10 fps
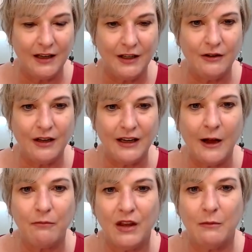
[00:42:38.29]
you can
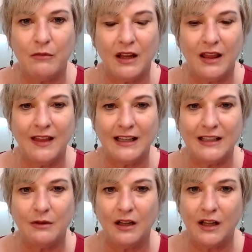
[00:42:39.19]
help them with? And that's
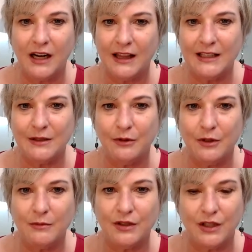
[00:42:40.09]
what a lot of these
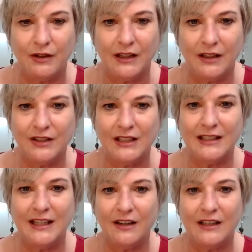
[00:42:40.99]
rooms are doing. They're just
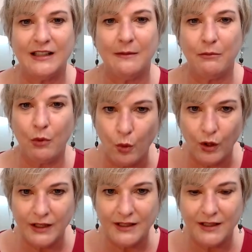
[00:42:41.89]
there to
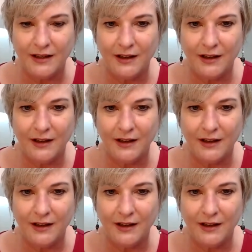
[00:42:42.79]
support.